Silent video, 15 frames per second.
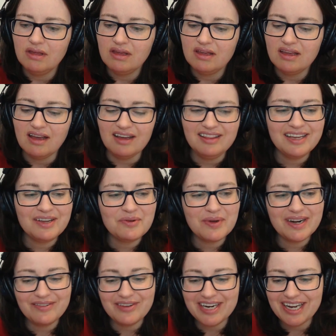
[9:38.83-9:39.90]
Yeah, I think
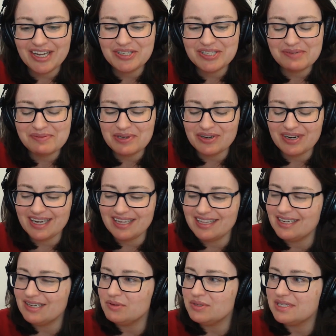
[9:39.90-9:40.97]
when I used to be on it, I
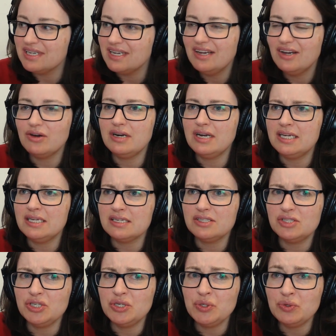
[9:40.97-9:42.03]
think I was on
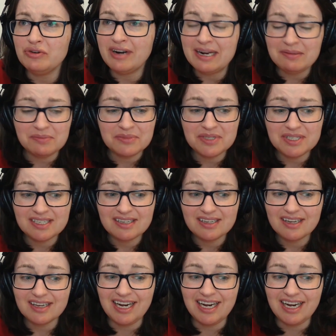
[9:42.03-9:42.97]
like 2 grams,